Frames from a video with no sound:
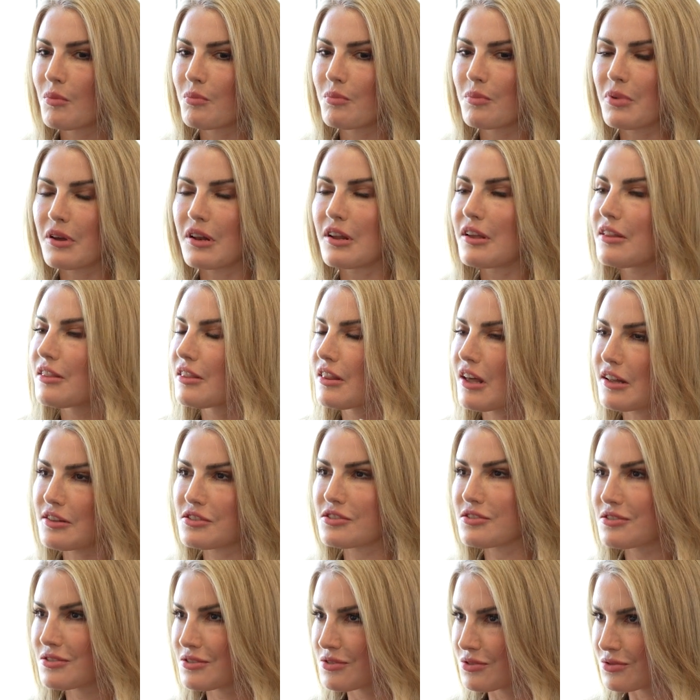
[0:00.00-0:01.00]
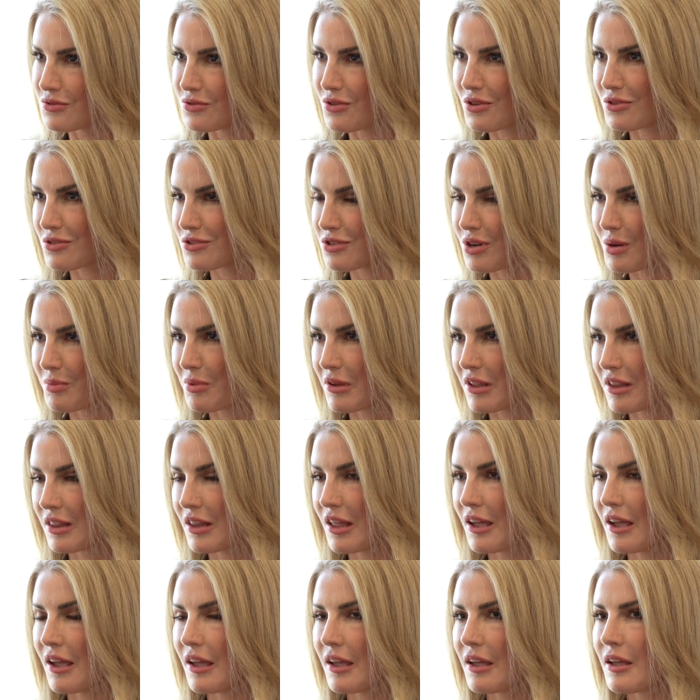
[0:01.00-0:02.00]
But that's not stopping
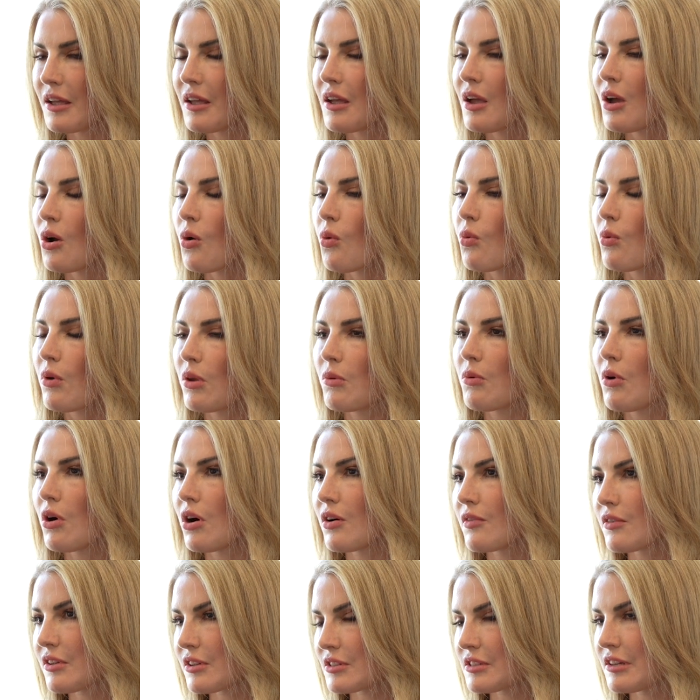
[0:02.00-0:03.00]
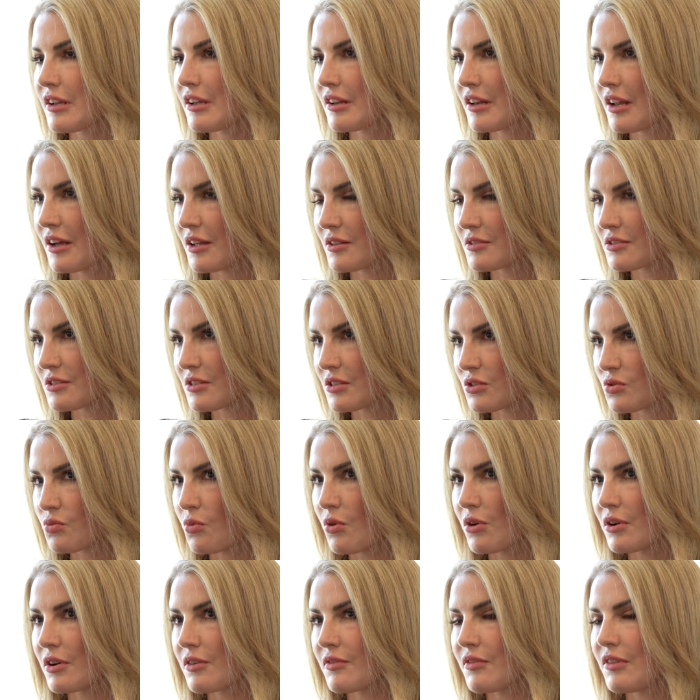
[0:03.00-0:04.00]
there. We were obviously announced as
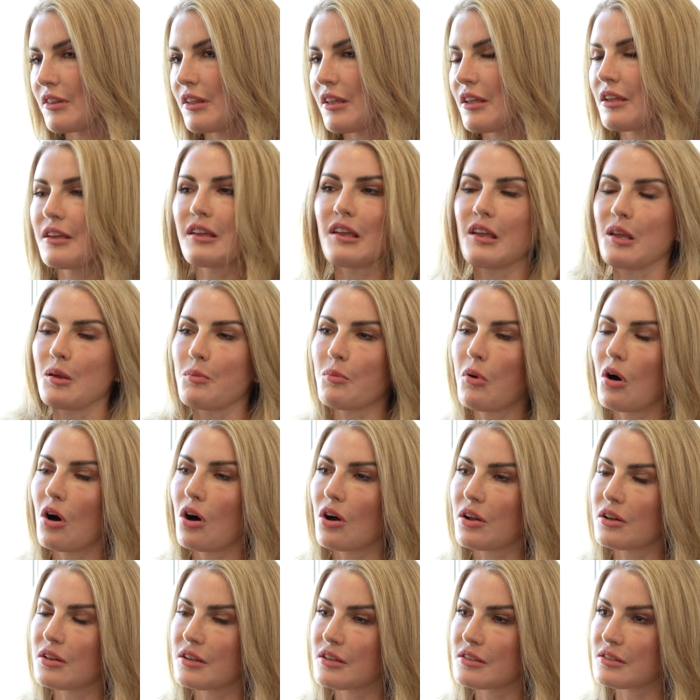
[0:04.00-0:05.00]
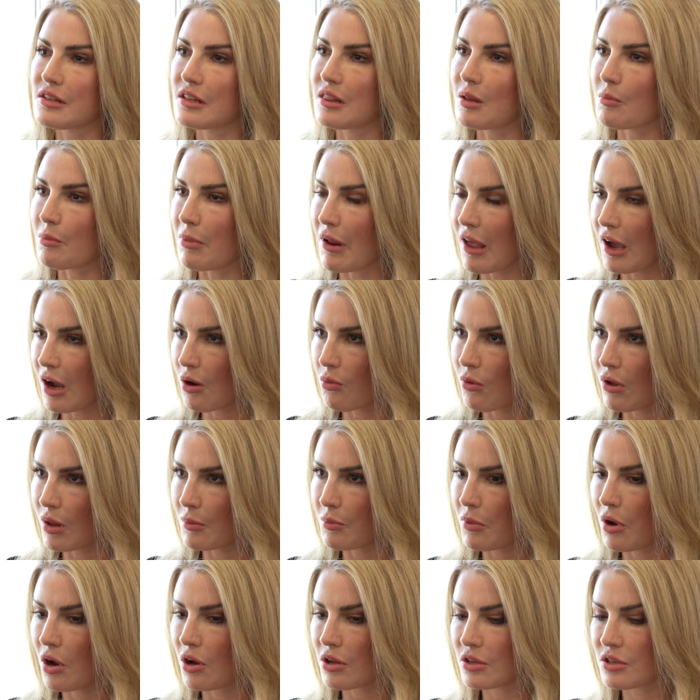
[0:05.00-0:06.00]
one of the key partners in the Blackwell
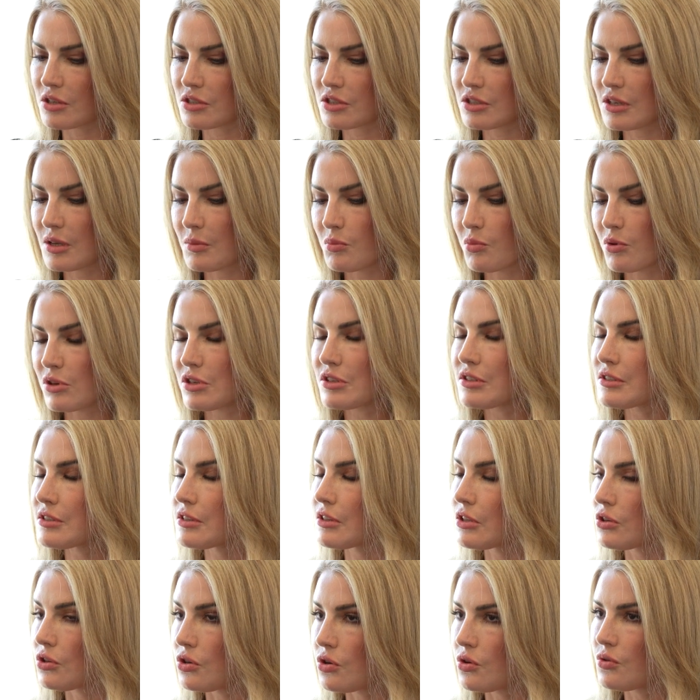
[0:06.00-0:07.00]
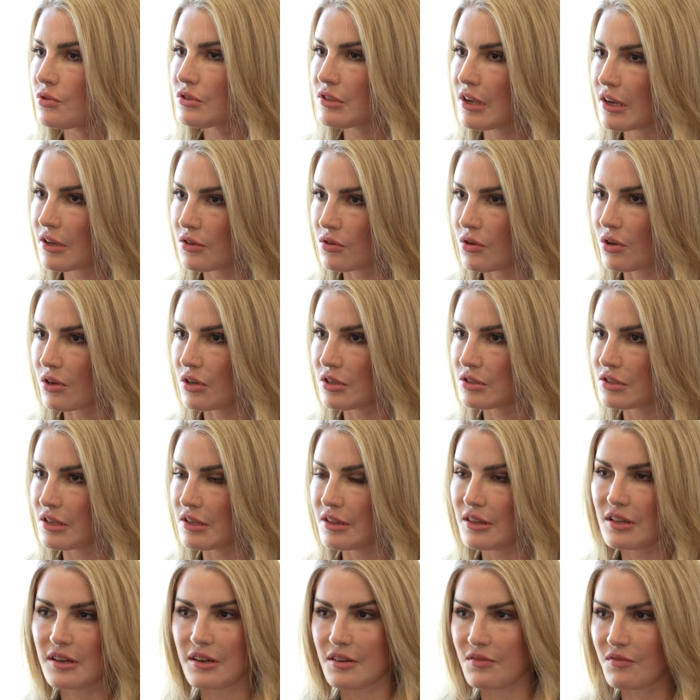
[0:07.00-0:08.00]
partnership, which is the new
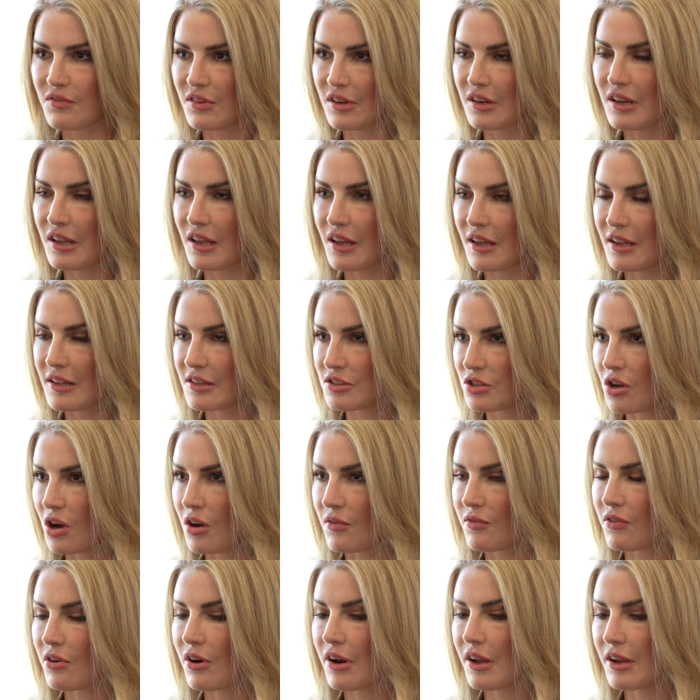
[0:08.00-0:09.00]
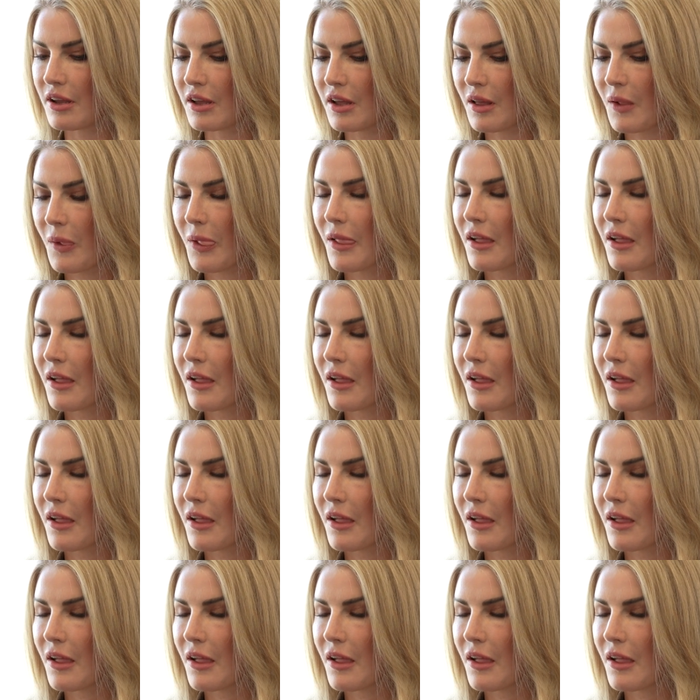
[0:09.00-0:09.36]
technology that NVIDIA is offering.